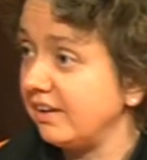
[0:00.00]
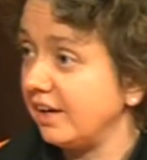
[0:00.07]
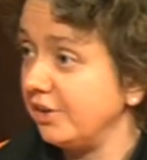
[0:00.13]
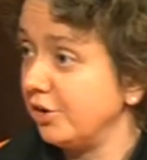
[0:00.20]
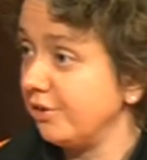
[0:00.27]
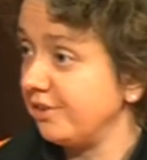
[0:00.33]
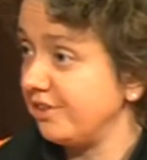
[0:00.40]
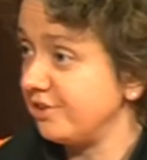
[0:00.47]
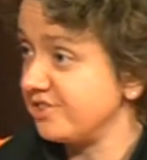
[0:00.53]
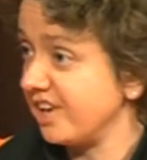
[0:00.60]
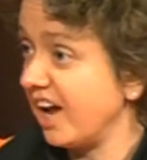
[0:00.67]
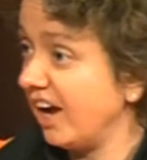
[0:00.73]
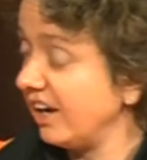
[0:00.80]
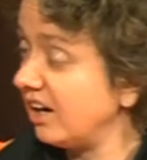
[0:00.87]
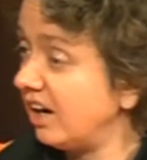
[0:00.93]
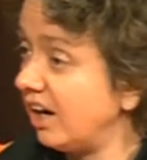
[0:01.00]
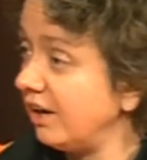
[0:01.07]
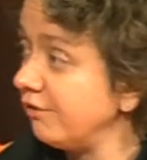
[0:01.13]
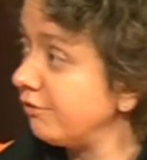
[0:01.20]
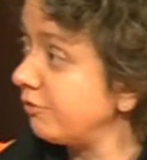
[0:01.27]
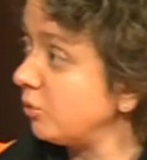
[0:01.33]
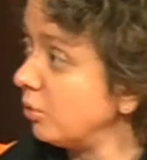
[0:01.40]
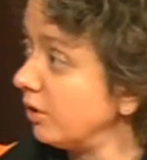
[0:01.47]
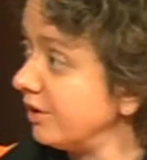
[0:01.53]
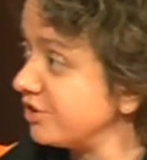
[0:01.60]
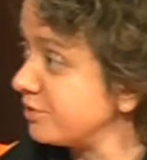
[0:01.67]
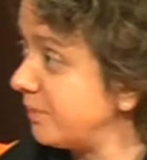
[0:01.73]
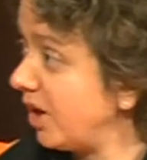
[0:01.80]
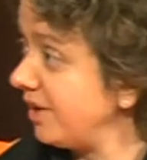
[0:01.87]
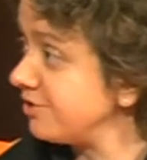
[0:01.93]
I know that there's an icon for
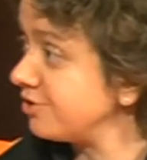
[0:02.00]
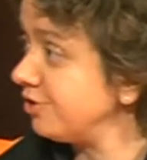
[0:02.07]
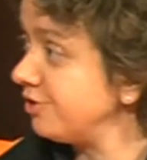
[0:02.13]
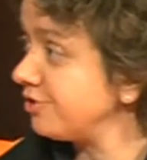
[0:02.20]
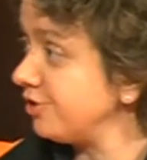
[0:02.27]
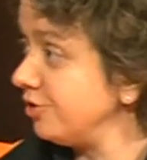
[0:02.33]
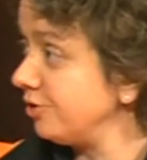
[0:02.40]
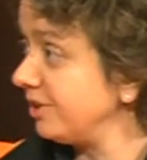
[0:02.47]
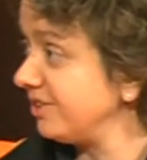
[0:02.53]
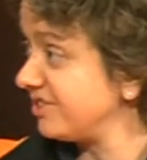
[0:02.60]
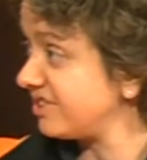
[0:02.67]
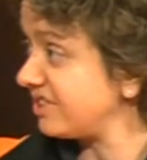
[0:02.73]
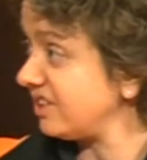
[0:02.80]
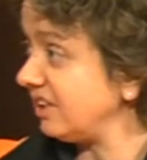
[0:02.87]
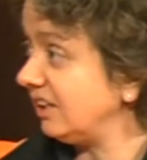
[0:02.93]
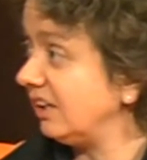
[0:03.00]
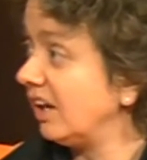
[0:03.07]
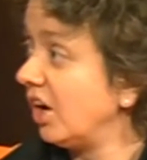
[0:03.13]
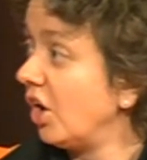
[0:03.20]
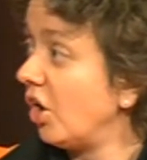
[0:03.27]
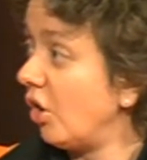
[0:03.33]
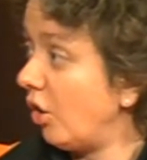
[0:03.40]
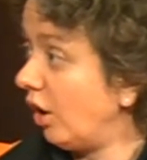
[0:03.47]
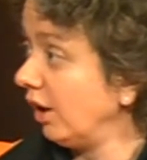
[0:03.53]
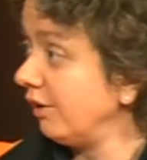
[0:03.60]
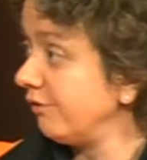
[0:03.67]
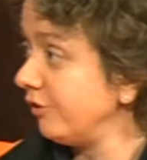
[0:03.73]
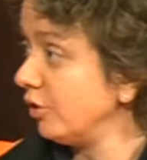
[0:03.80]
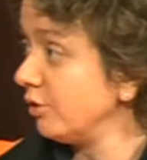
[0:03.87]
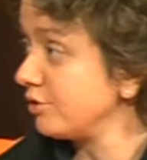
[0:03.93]
sponsors, and you can see all
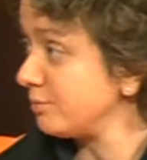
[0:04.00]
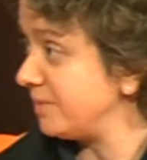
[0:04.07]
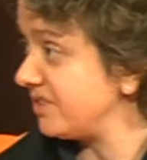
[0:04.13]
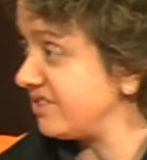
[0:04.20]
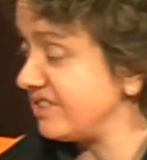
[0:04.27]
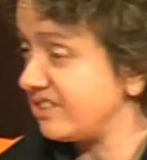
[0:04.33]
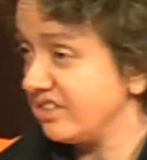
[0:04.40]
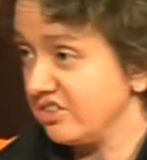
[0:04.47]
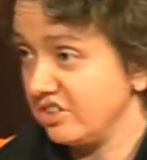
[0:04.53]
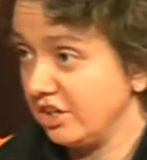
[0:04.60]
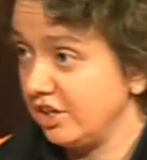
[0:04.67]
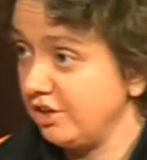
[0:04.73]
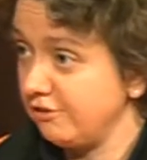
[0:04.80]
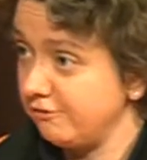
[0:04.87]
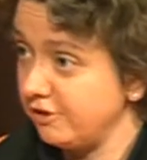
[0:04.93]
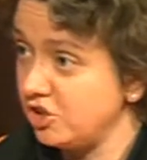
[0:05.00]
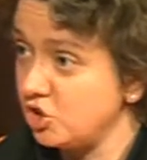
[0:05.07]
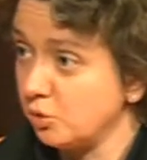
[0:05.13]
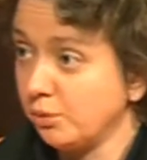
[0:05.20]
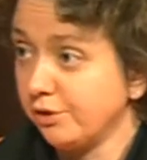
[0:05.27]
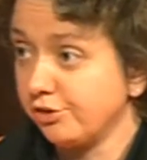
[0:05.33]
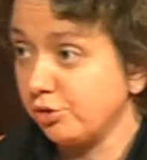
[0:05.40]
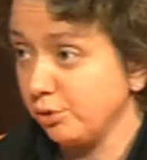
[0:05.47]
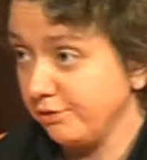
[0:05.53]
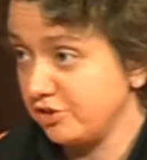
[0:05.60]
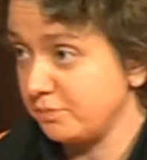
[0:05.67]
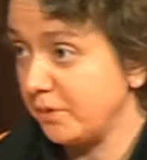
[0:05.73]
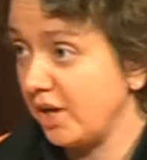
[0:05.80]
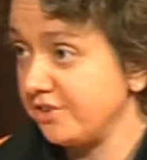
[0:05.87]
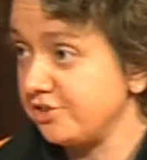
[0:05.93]
of those businesses and individuals who have
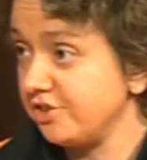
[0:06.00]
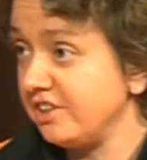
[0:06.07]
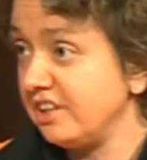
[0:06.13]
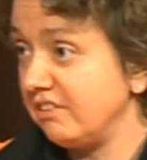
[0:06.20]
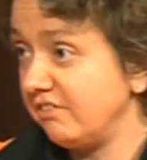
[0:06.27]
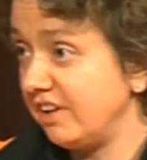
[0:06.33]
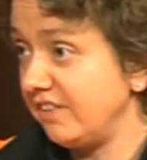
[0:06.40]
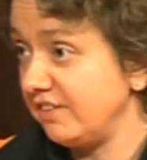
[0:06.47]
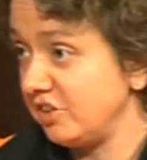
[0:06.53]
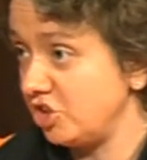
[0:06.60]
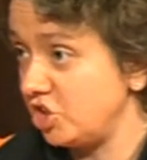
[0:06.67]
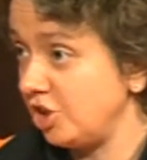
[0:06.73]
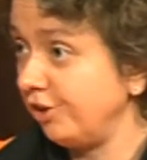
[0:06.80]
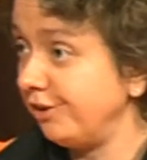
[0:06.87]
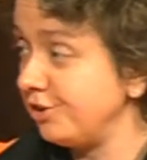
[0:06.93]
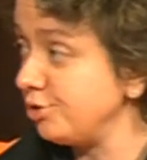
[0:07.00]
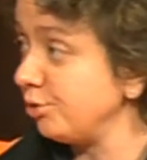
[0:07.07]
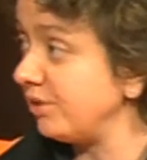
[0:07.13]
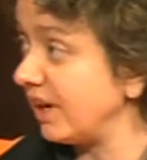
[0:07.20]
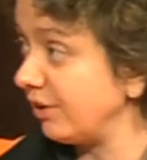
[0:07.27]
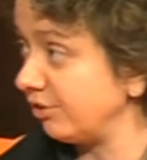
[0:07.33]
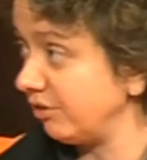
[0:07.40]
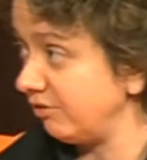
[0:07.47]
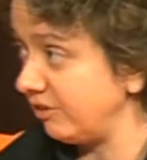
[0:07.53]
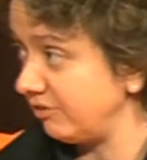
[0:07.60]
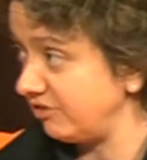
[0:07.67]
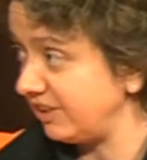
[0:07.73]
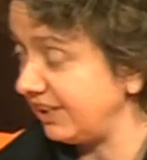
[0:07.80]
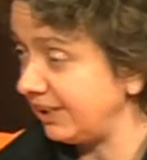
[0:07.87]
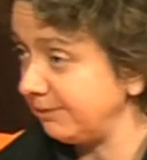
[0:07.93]
sponsored the event this year in
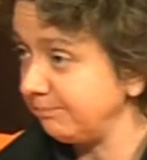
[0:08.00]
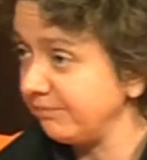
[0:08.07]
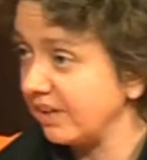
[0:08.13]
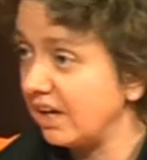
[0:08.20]
2015.